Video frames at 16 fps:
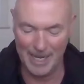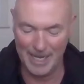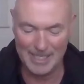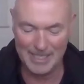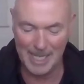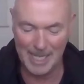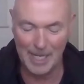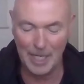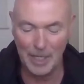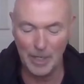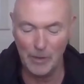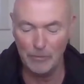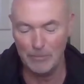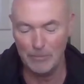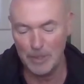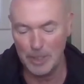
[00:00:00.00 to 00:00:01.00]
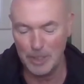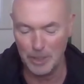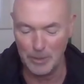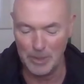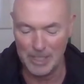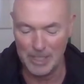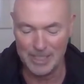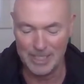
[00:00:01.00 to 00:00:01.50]
And I know from the
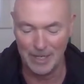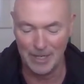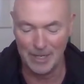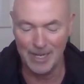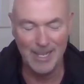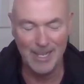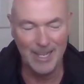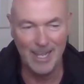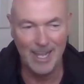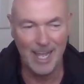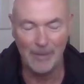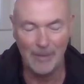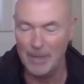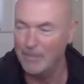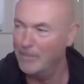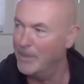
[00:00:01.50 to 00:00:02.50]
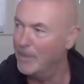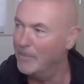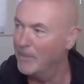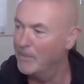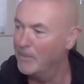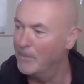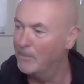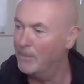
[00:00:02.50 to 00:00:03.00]
students here, I mean,
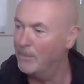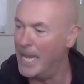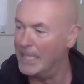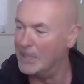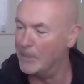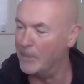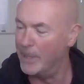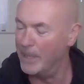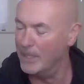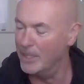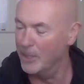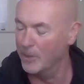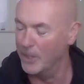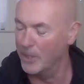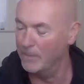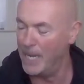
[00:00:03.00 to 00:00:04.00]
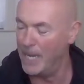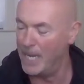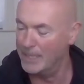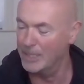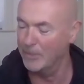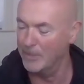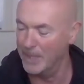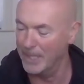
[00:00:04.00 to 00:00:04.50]
people plant they
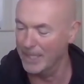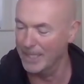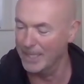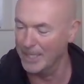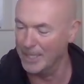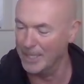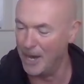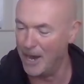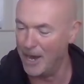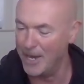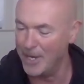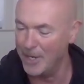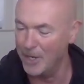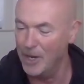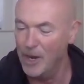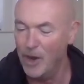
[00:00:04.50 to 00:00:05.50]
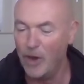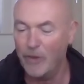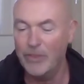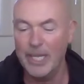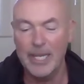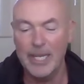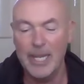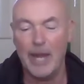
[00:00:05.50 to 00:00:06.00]
plant something in the garden or
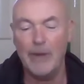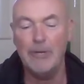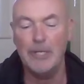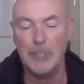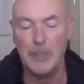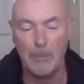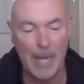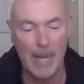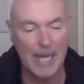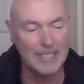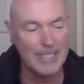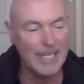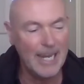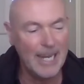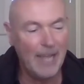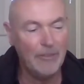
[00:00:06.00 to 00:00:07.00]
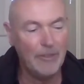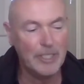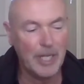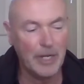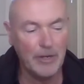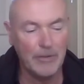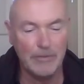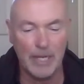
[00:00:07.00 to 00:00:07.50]
they inherit a plant and they're
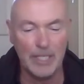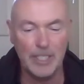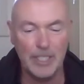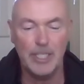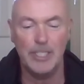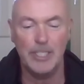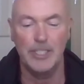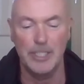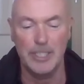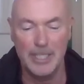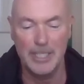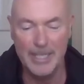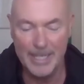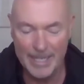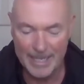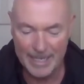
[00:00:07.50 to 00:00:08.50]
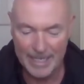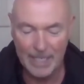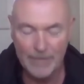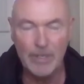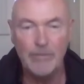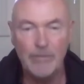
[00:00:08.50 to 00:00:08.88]
terrified to touch it, even